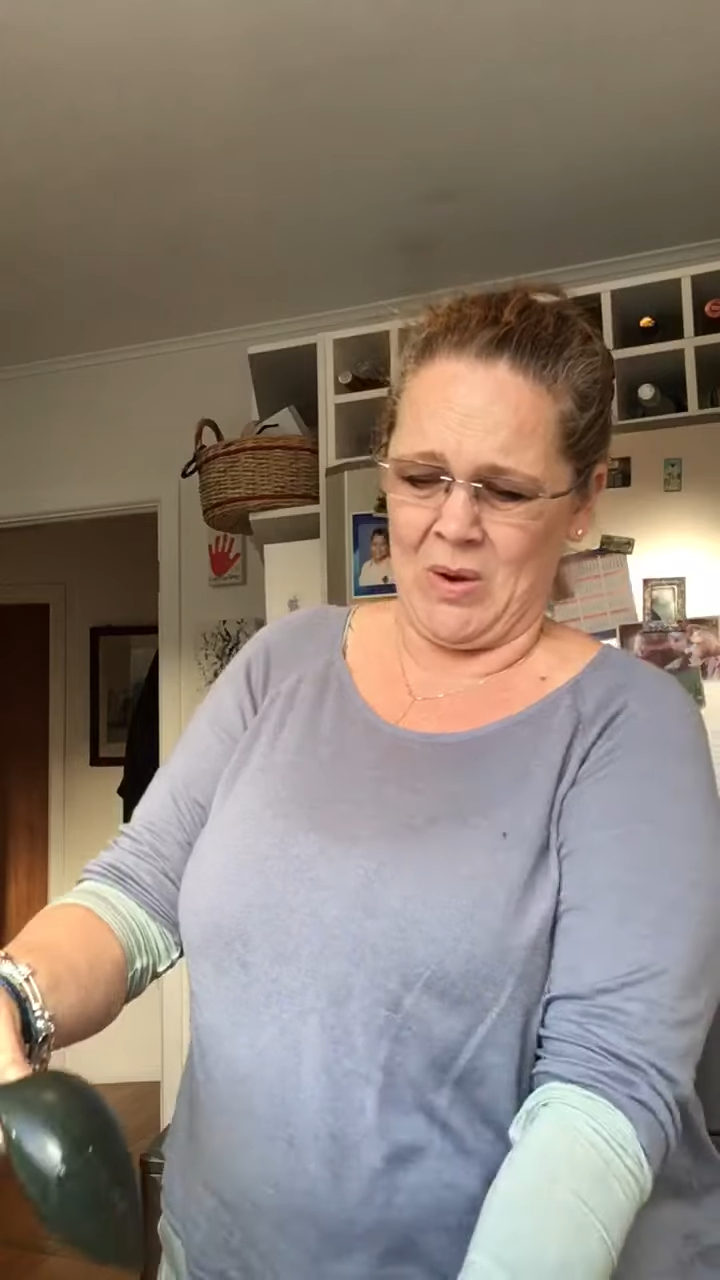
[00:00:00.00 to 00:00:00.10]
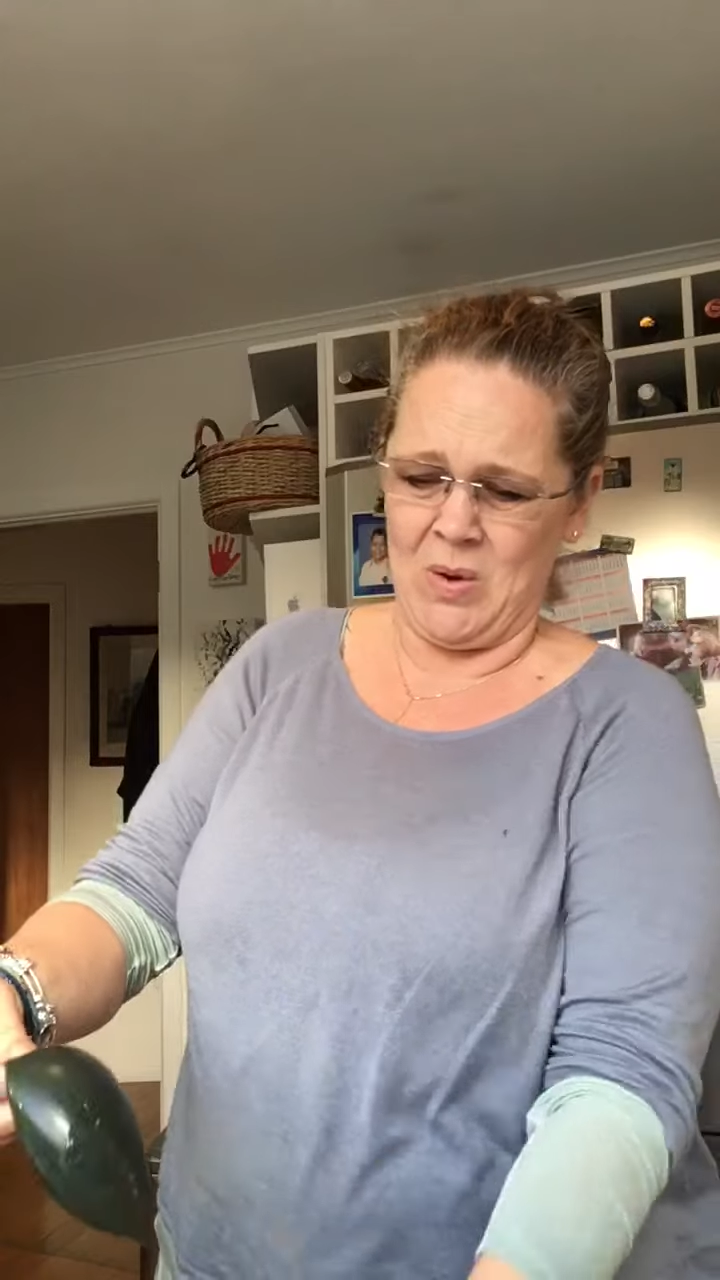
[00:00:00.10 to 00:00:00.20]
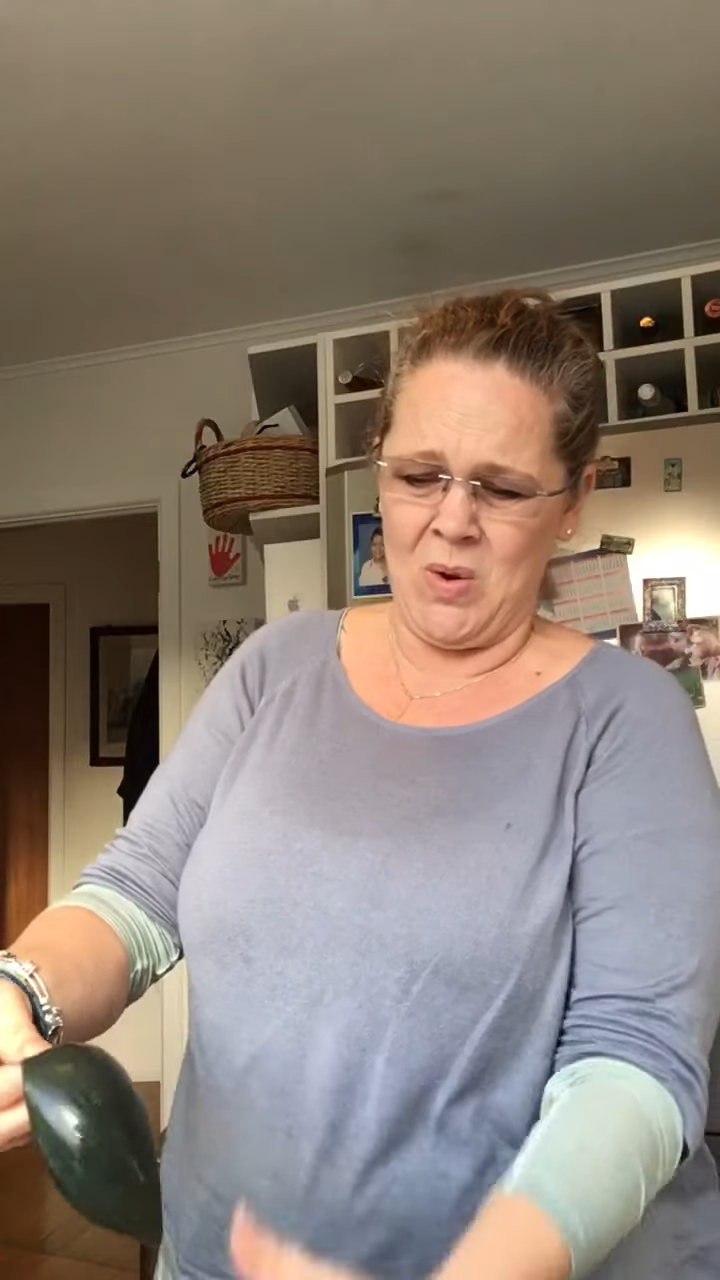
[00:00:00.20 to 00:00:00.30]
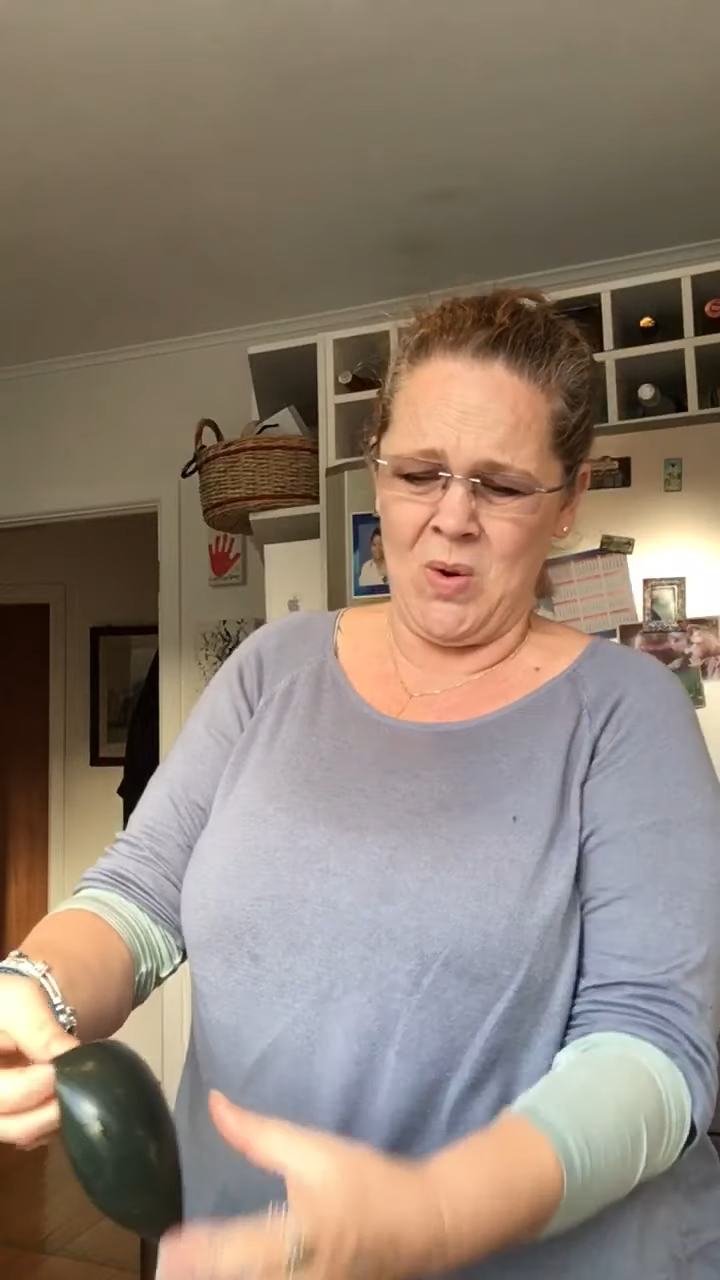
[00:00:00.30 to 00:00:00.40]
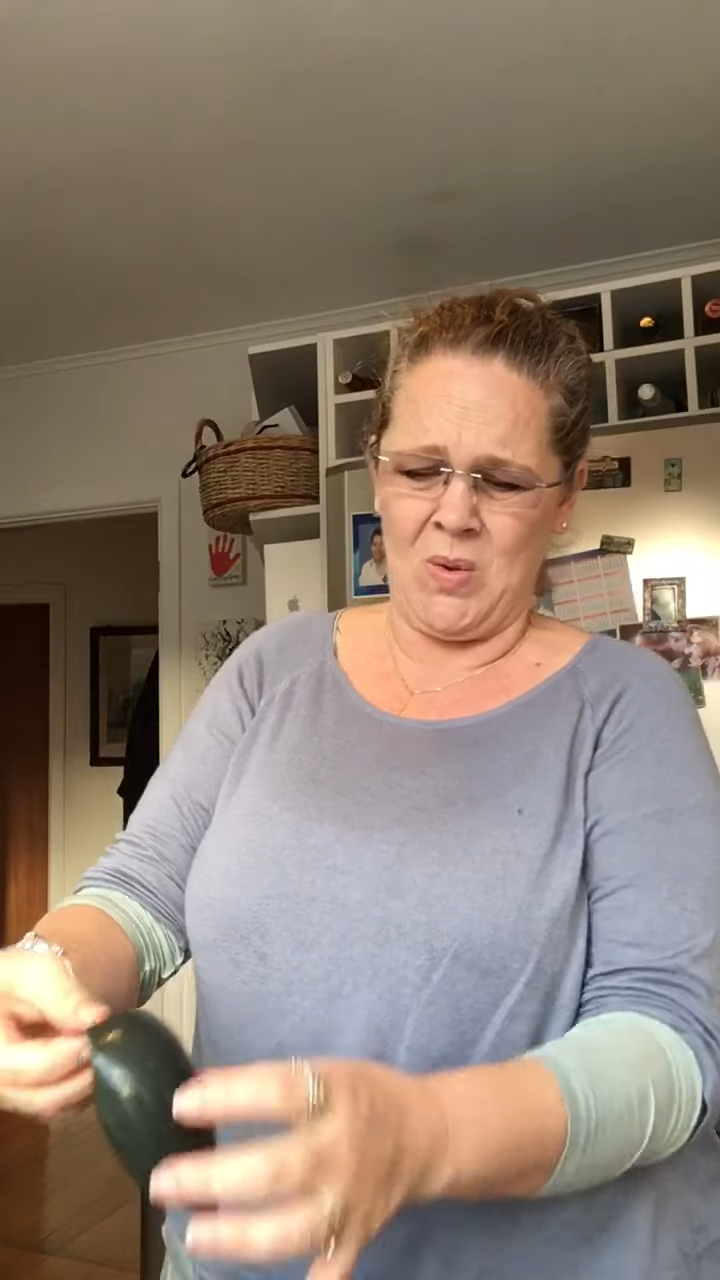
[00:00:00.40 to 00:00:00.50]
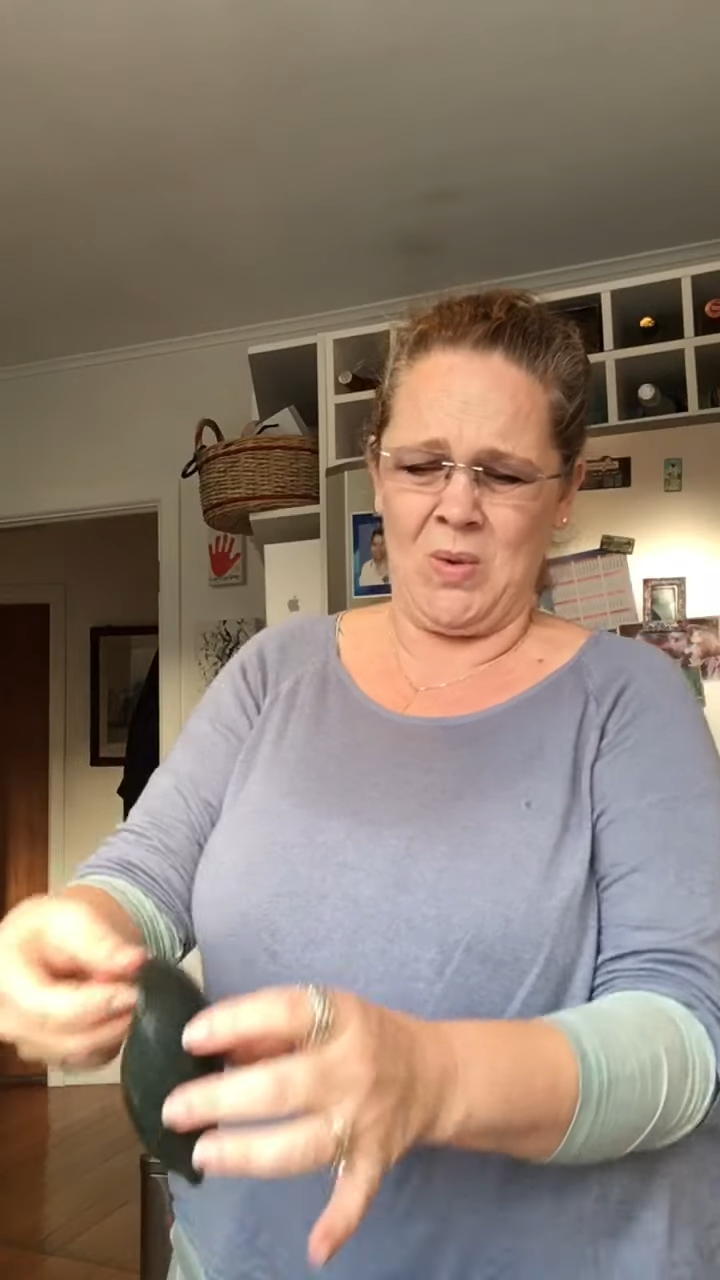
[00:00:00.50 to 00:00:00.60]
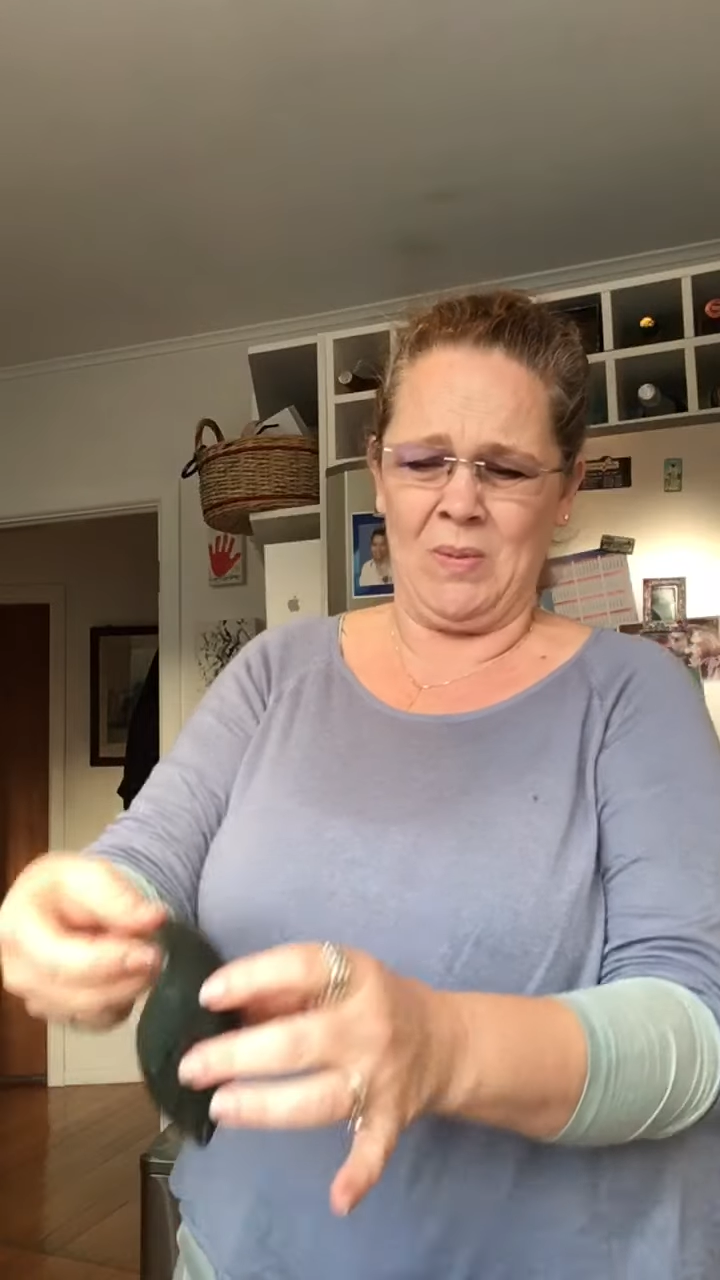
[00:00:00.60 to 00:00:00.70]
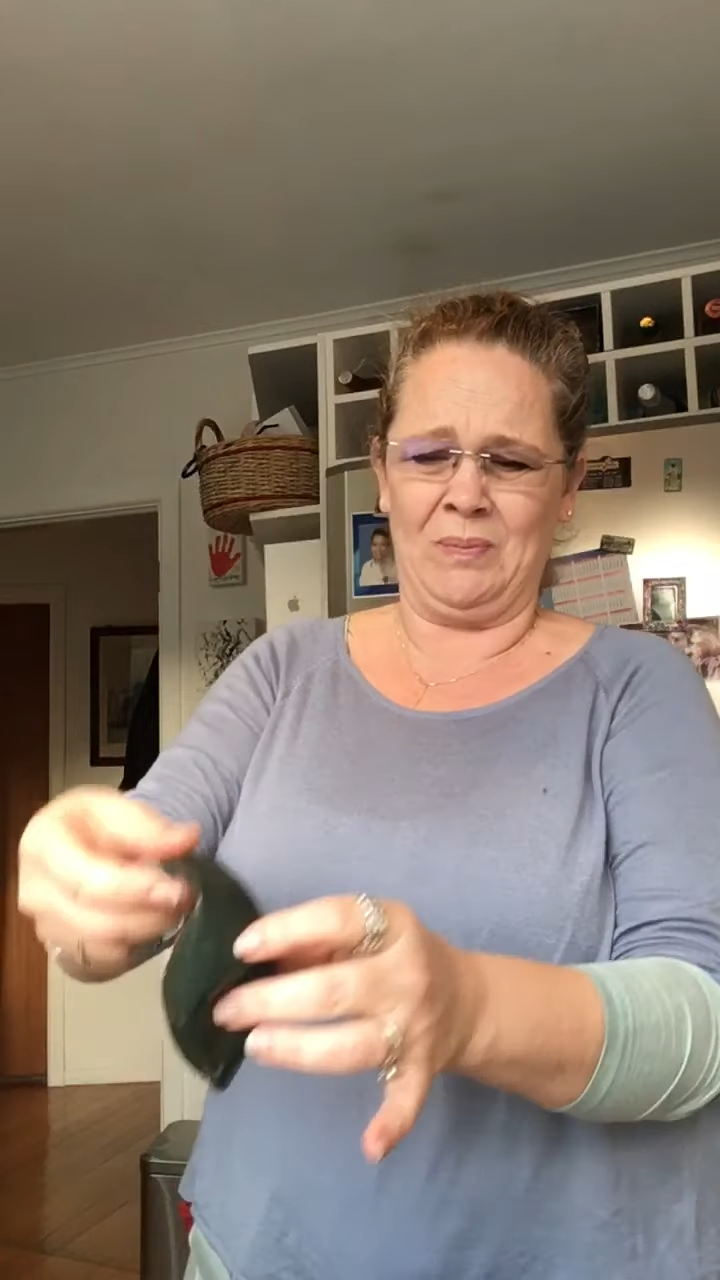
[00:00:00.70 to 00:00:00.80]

Whew.